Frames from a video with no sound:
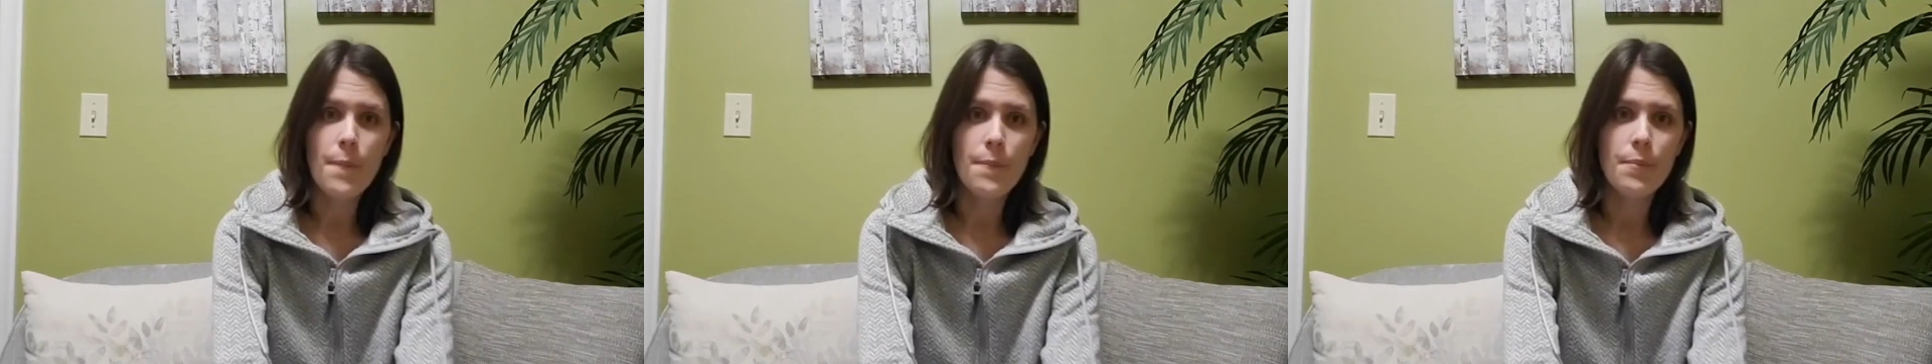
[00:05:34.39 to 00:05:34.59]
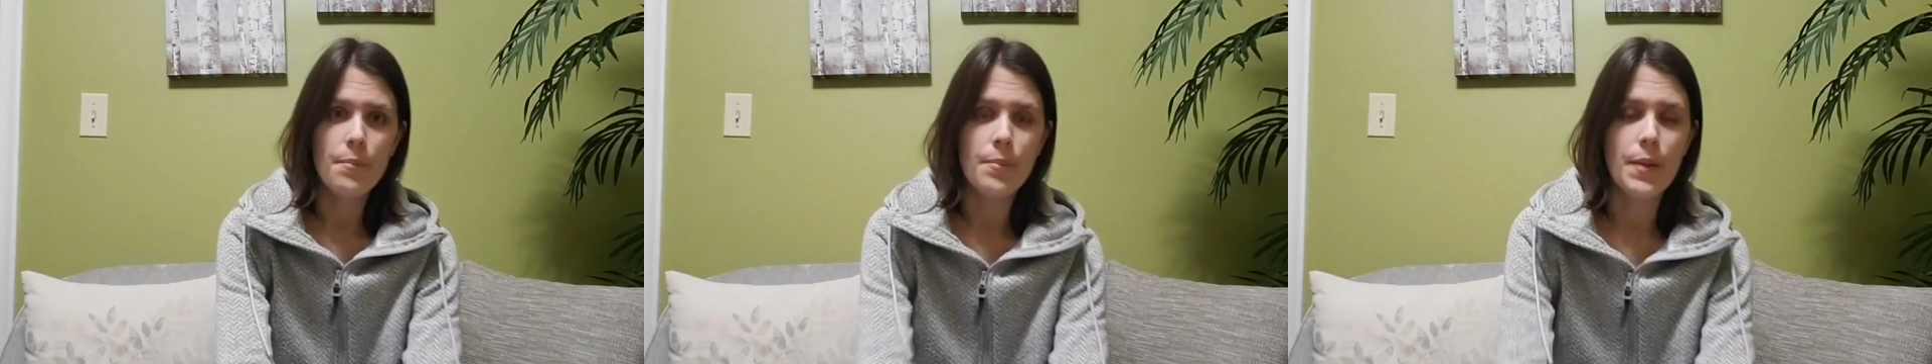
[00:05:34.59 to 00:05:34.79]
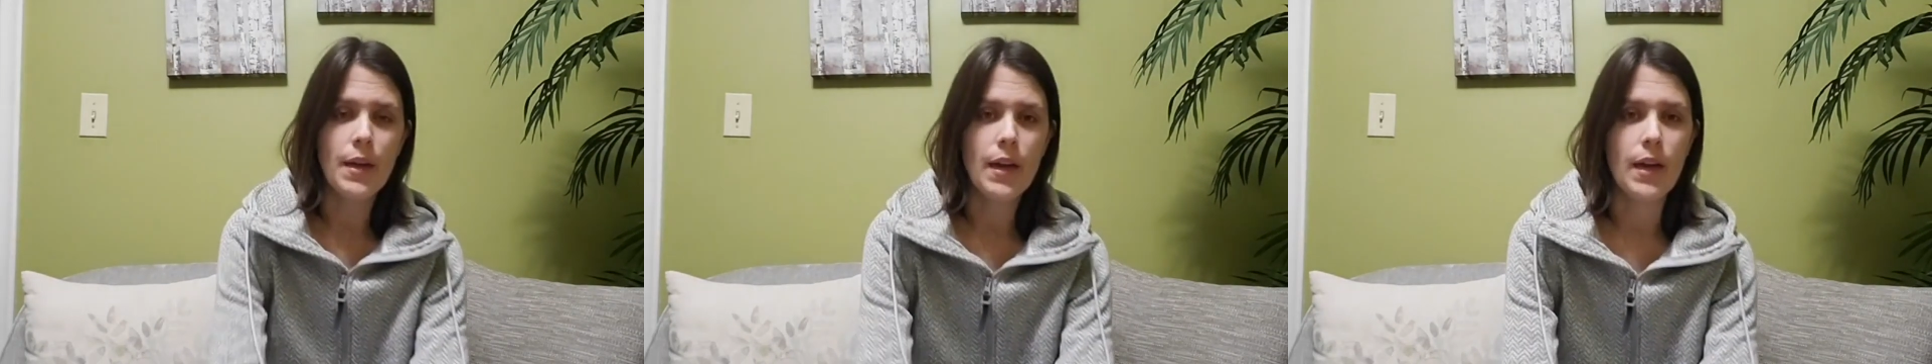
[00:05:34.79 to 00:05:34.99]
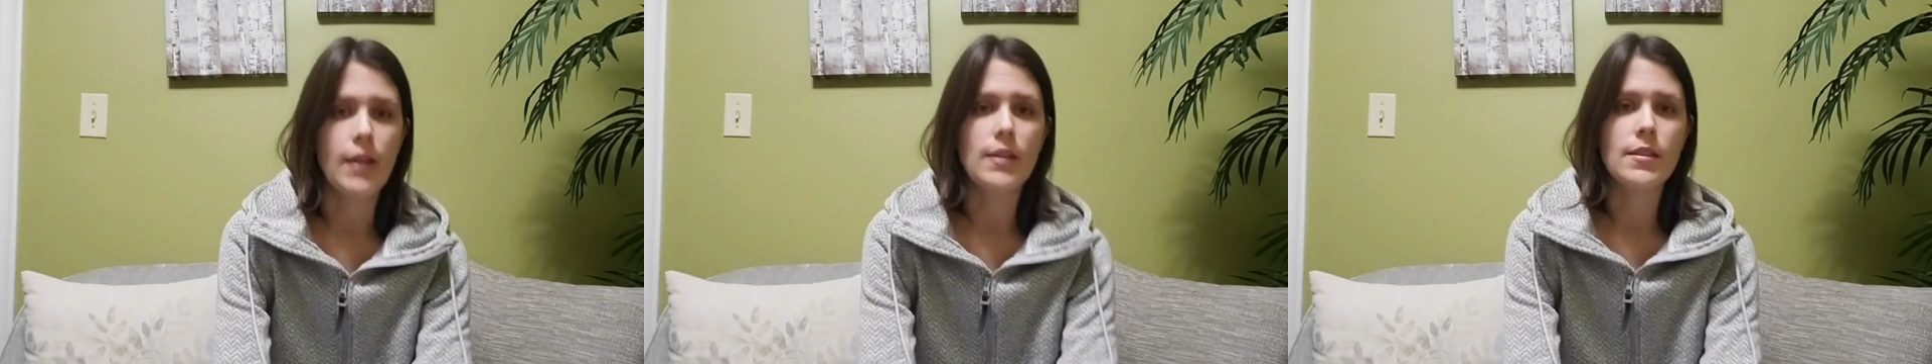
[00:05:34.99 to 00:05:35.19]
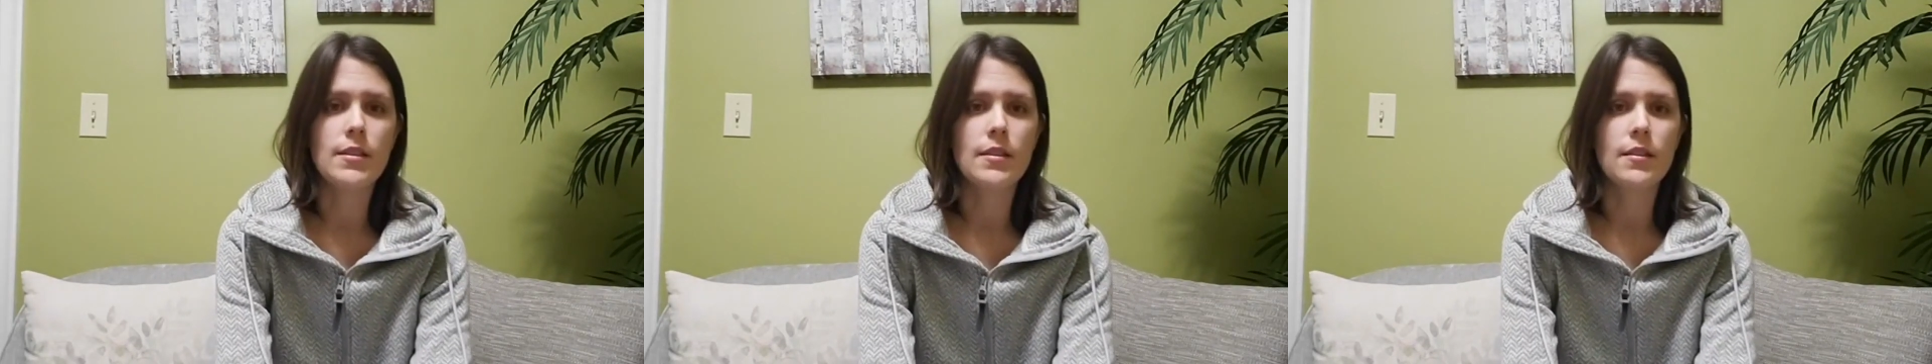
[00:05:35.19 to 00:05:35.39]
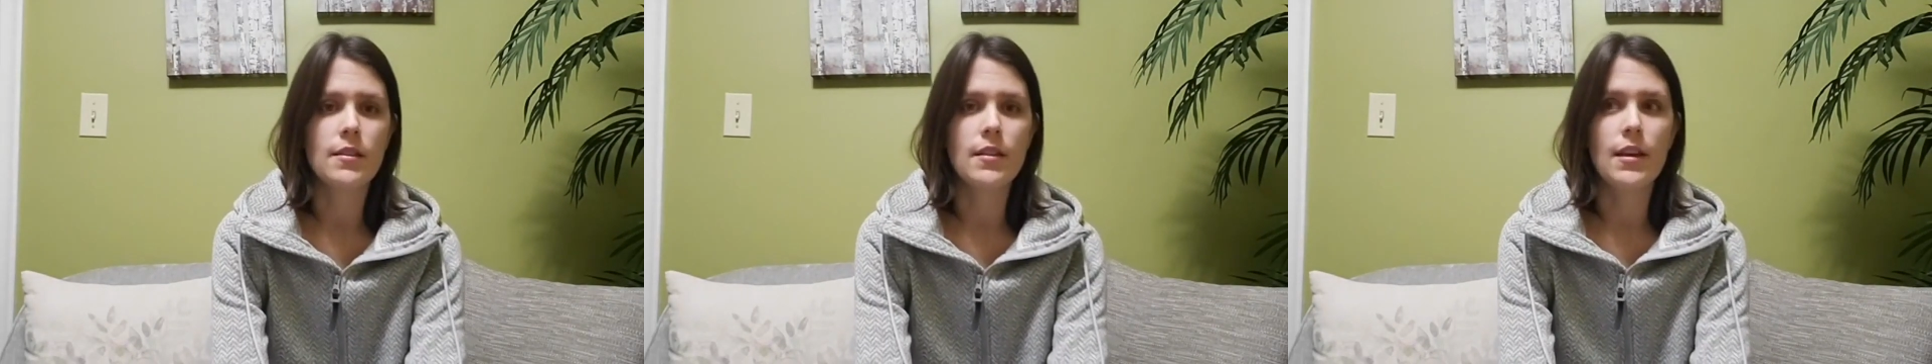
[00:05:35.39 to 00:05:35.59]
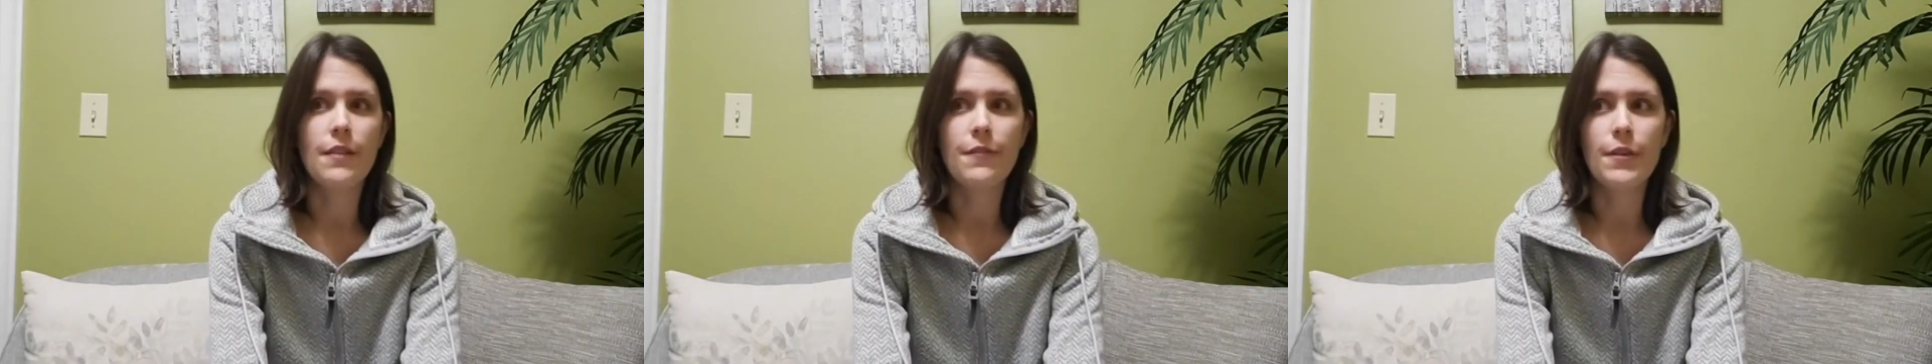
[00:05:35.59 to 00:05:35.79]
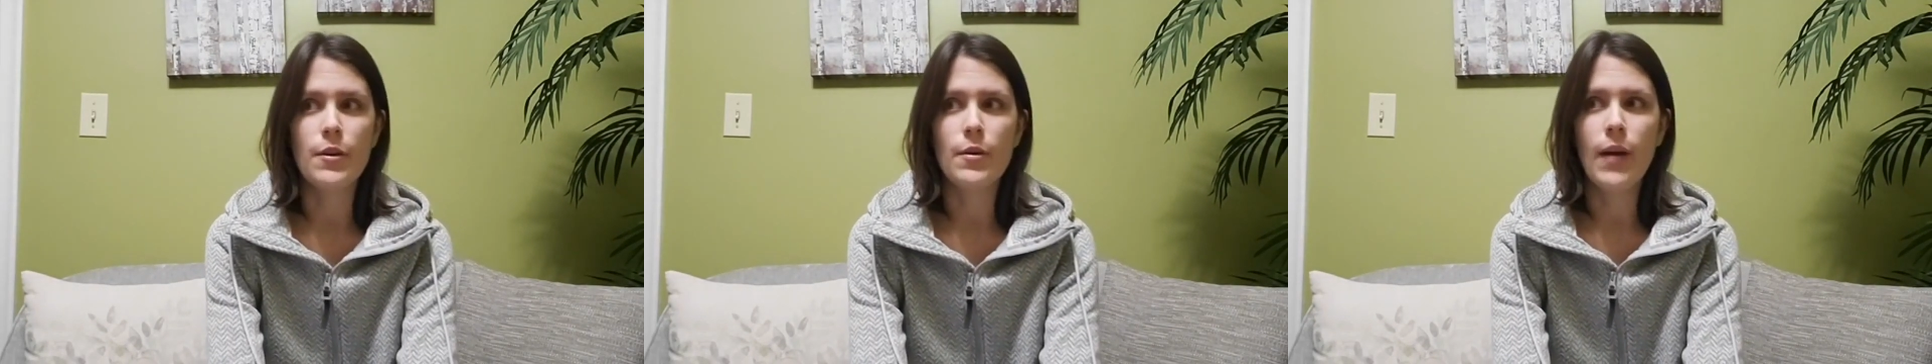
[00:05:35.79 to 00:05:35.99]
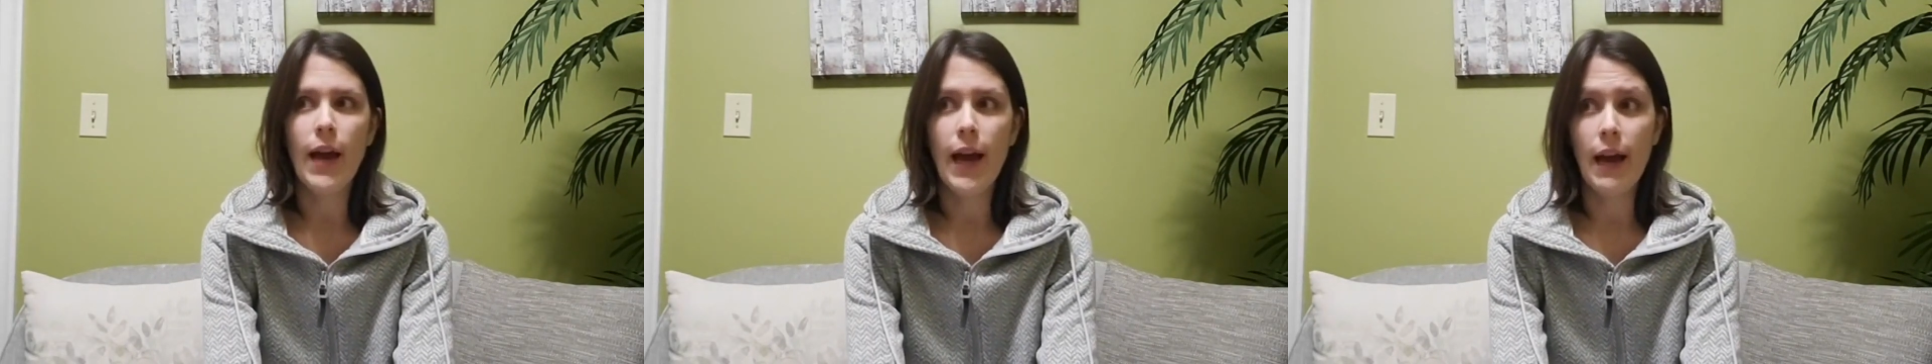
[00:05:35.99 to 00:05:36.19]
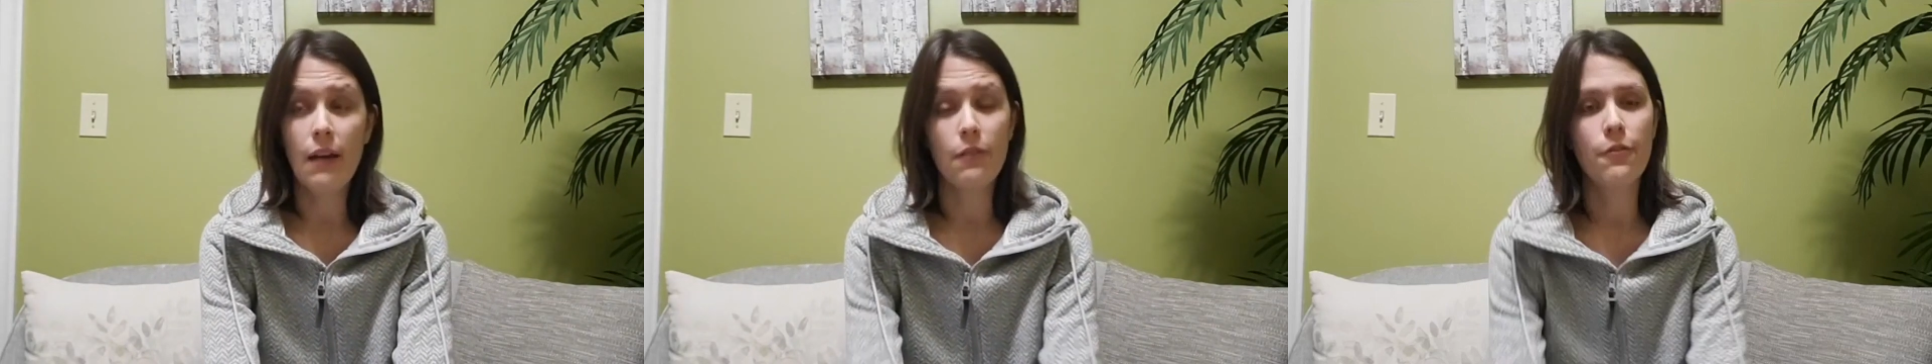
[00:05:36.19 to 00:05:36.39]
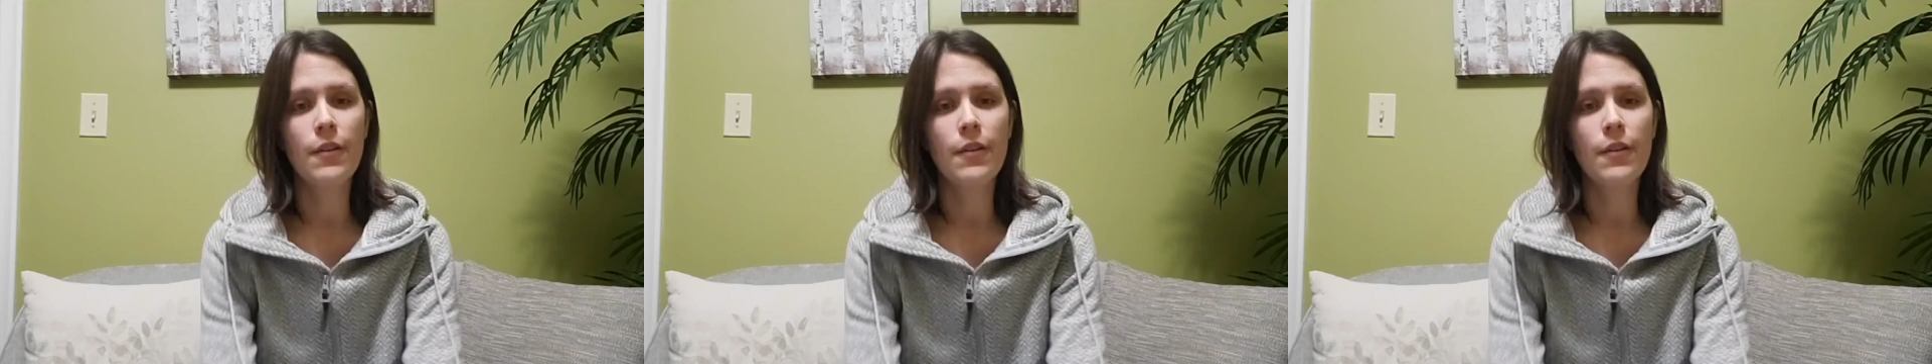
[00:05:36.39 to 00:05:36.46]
because if you have